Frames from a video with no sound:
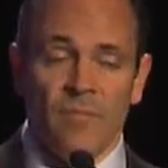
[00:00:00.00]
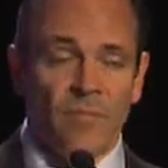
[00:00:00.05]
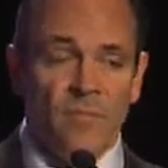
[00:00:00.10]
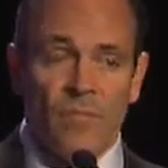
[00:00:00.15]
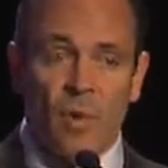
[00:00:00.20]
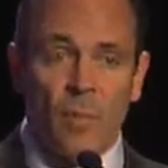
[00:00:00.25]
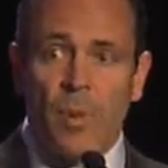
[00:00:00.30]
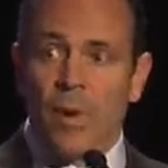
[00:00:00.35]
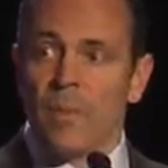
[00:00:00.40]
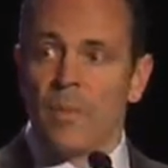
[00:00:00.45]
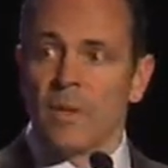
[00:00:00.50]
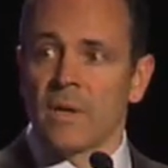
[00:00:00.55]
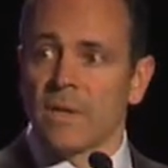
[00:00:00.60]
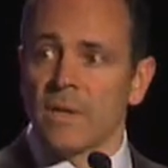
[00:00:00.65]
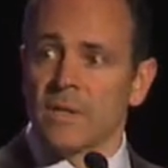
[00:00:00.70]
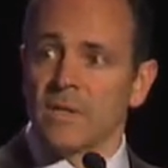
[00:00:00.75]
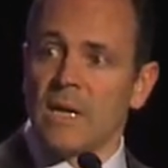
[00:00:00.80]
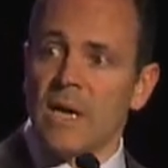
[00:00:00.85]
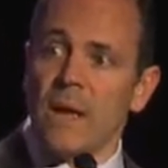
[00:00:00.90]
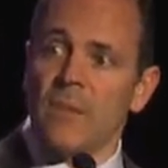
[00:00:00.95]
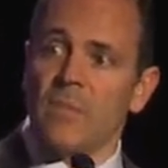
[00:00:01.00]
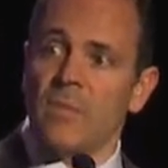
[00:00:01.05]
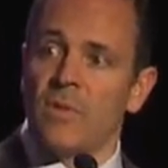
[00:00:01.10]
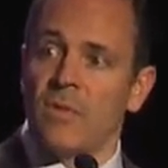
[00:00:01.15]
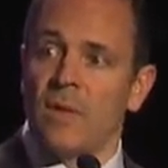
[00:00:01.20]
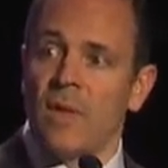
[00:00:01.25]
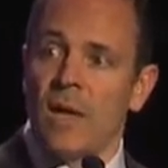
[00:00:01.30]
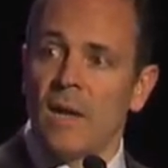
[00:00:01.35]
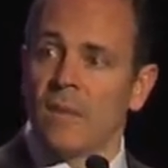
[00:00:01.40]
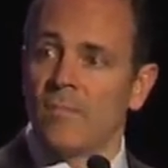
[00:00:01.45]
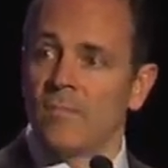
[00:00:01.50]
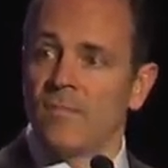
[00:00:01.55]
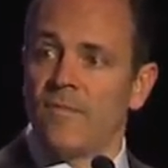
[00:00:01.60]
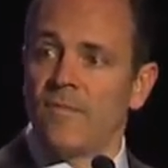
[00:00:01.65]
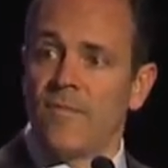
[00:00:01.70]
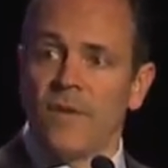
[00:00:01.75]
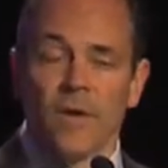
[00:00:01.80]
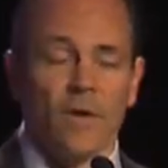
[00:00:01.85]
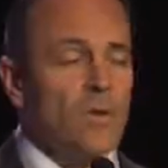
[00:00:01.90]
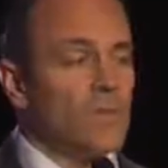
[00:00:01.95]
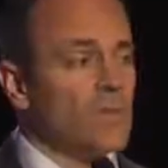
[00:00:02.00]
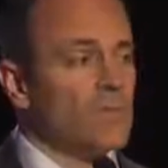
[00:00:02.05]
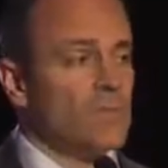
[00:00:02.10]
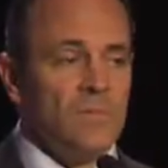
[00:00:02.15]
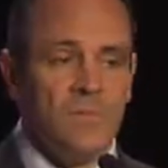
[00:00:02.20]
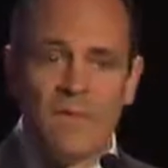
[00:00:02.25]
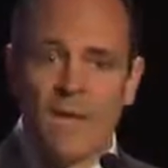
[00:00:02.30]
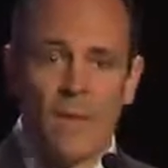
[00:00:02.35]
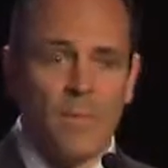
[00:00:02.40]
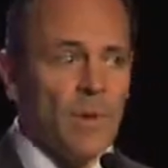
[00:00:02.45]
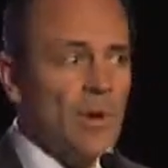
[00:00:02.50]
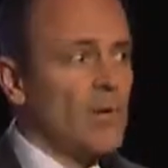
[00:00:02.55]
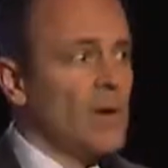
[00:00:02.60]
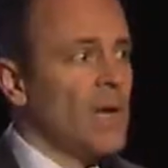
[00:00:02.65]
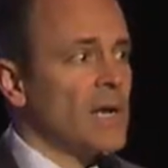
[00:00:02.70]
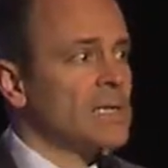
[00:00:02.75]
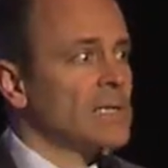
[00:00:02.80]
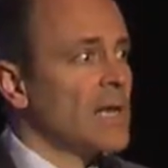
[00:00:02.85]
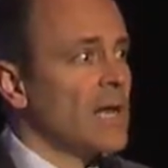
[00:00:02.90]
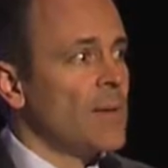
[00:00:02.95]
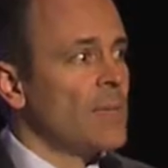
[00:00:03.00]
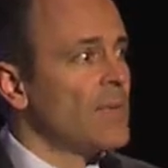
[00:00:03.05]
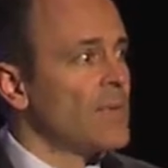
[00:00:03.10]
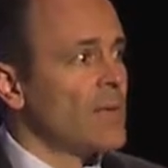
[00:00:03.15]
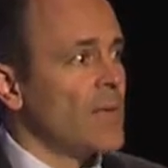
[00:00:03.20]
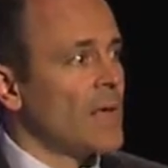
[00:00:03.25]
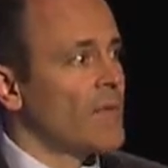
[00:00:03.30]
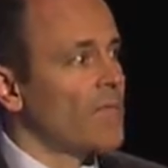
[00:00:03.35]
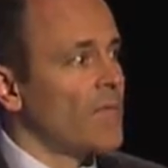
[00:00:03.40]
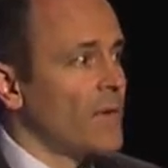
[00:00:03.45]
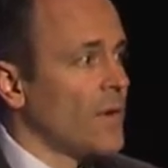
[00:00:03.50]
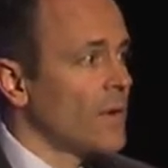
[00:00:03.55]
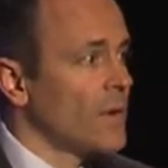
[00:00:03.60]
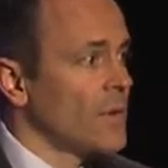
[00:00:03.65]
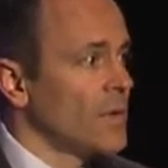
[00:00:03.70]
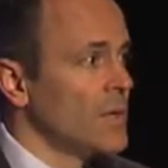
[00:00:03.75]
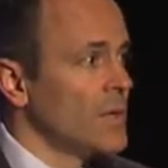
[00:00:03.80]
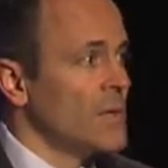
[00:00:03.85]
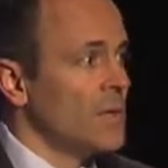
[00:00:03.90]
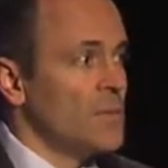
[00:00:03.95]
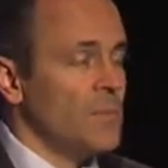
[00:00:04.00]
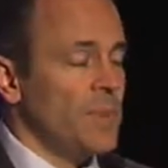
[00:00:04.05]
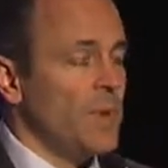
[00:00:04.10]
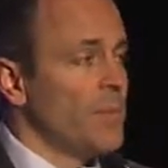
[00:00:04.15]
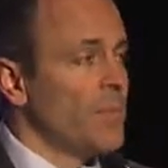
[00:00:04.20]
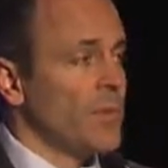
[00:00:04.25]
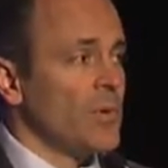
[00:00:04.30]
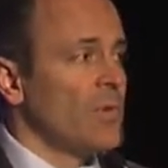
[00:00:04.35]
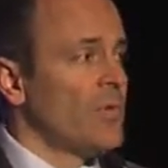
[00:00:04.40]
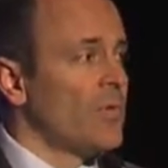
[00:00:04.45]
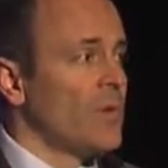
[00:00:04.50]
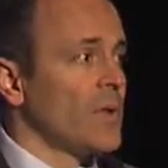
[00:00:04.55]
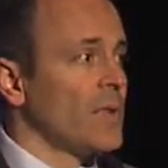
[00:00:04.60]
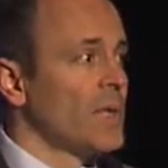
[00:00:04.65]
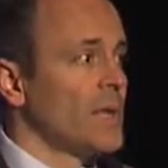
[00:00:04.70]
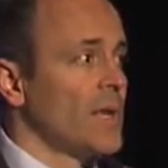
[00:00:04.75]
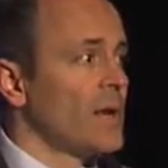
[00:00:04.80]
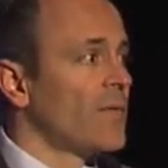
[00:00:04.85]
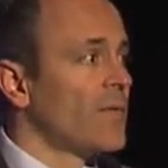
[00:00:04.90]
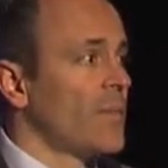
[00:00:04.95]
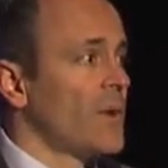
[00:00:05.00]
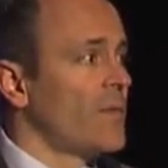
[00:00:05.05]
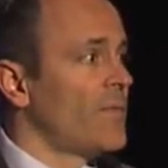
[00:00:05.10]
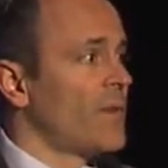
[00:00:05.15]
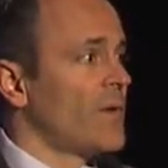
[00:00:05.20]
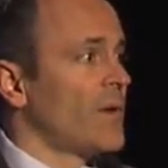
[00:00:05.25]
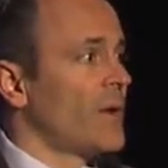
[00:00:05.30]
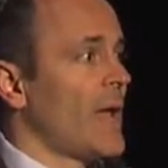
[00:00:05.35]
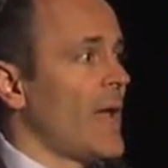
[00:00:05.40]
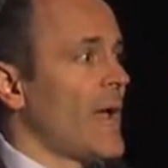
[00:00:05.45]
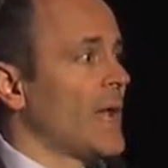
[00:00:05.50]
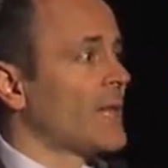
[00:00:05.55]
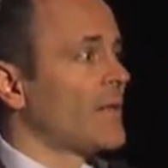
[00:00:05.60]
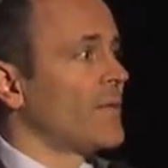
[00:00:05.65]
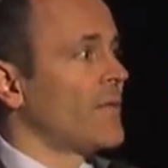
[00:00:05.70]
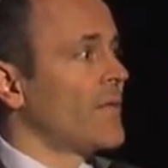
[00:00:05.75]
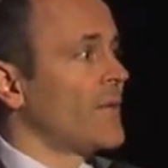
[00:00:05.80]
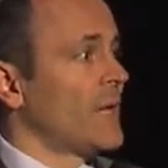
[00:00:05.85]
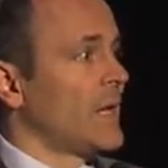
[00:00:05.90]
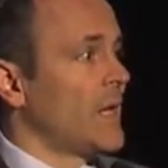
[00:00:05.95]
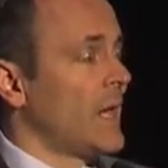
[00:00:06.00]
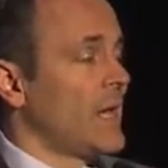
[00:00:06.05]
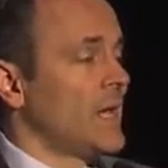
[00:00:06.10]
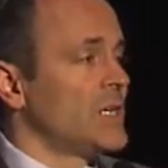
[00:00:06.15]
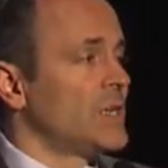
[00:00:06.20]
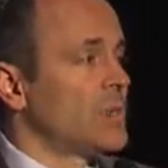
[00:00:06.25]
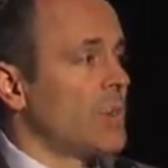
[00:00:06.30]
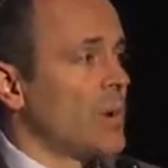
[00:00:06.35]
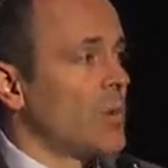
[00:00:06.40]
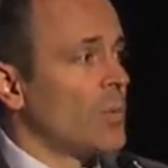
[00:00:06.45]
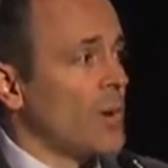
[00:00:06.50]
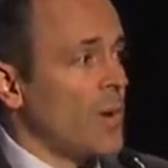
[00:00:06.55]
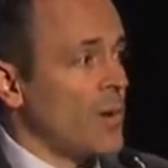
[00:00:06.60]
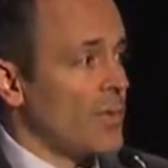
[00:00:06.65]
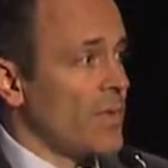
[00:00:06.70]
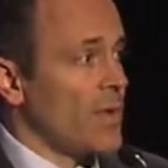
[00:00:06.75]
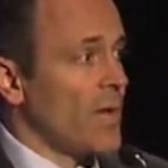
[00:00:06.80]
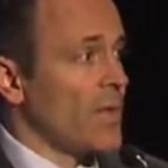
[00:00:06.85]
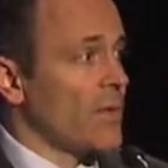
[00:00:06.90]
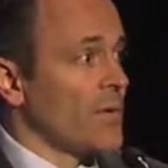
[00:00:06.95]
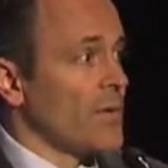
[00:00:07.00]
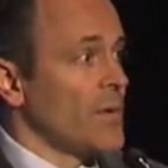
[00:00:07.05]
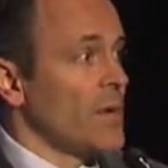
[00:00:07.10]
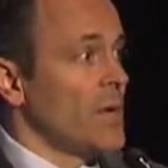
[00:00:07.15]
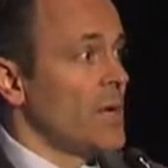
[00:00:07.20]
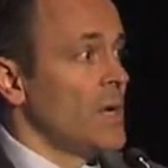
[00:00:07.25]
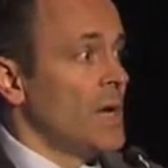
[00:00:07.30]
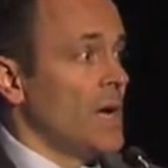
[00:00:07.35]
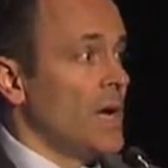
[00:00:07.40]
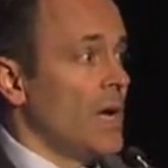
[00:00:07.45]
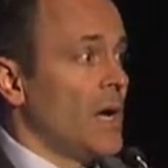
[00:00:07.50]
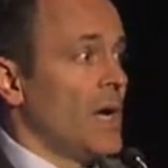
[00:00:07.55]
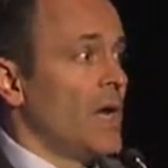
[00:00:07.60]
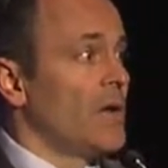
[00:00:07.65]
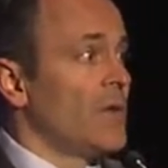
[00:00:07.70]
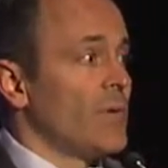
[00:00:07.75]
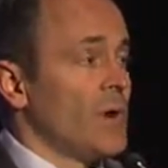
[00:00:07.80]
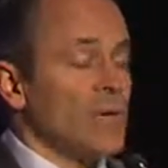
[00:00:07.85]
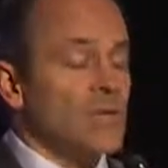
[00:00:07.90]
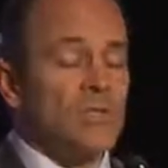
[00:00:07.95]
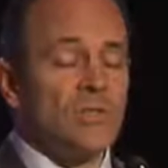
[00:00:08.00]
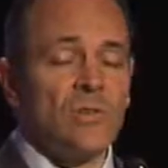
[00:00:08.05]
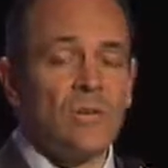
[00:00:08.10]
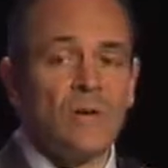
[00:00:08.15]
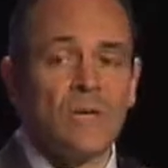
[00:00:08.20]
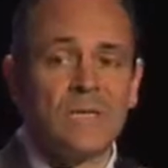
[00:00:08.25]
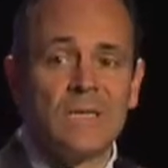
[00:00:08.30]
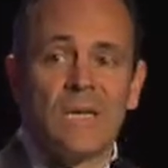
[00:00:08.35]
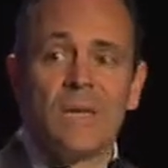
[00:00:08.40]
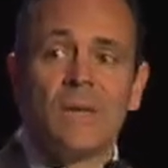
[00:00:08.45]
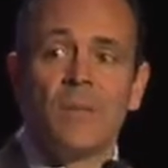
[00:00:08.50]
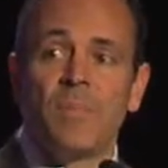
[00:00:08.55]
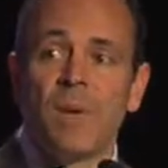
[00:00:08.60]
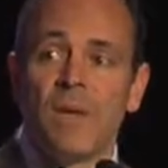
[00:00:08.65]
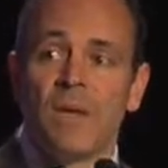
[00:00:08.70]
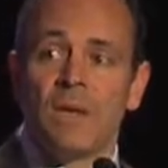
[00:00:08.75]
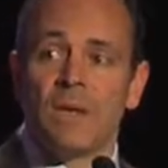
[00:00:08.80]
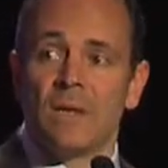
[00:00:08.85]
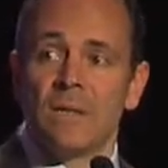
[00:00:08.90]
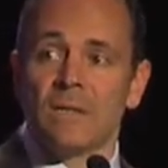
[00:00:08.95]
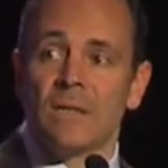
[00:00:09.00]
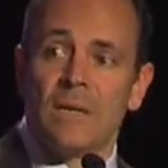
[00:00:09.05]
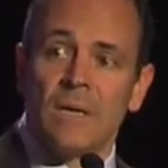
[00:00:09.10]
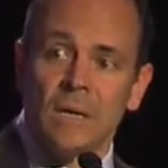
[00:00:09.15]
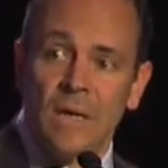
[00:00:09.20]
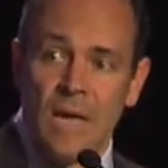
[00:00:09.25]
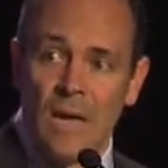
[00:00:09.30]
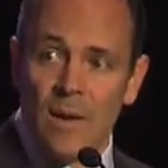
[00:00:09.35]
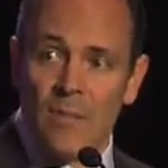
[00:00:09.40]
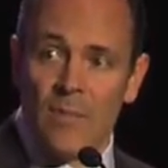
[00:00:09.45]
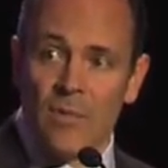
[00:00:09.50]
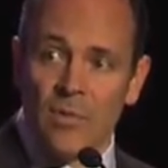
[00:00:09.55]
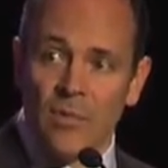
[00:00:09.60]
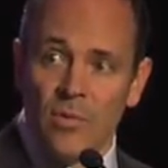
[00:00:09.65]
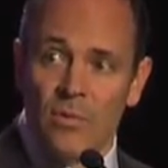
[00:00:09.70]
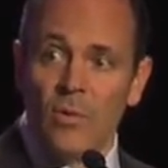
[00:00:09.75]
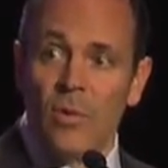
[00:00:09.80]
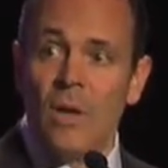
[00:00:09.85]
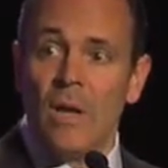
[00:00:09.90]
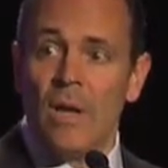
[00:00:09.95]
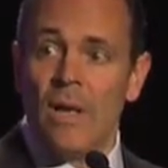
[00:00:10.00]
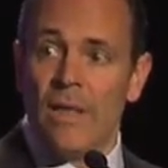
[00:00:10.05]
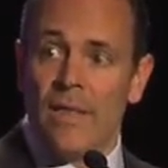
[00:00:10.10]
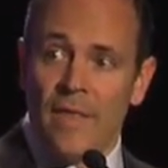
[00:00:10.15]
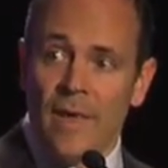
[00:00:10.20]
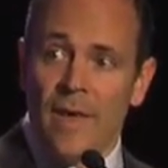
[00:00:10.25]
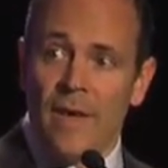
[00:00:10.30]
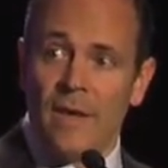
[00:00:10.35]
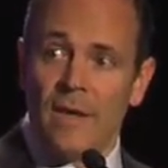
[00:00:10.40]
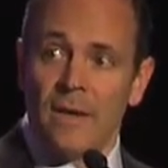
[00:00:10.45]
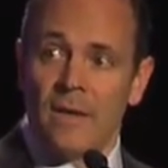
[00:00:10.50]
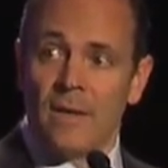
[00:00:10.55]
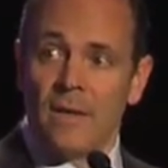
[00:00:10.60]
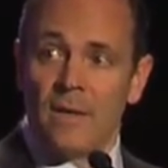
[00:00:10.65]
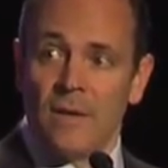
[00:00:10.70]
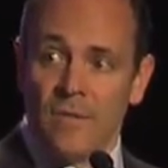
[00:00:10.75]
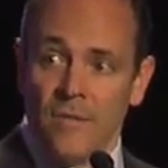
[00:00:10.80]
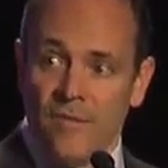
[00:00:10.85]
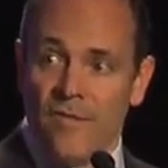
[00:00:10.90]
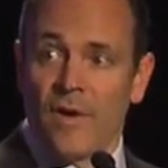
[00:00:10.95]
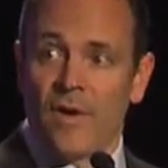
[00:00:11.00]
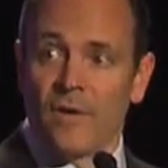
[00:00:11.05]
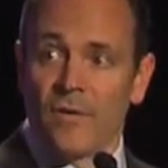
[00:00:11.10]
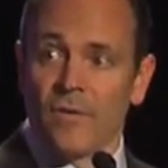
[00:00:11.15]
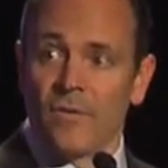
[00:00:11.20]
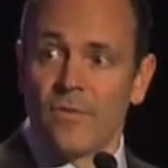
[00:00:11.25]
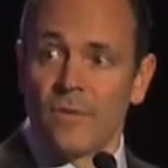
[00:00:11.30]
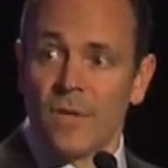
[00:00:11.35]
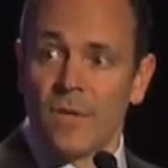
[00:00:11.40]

Republicans came through that funnel. Democrats came through that funnel. And people who've really never been very actively engaged one way or the other and registered as independents came through that funnel.